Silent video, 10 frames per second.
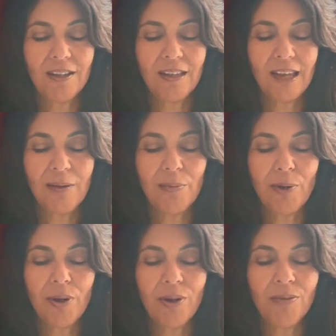that
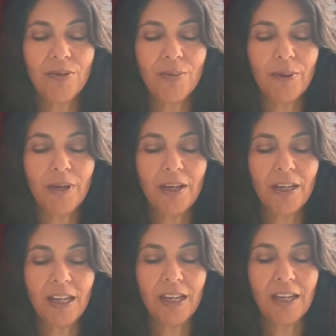part of your body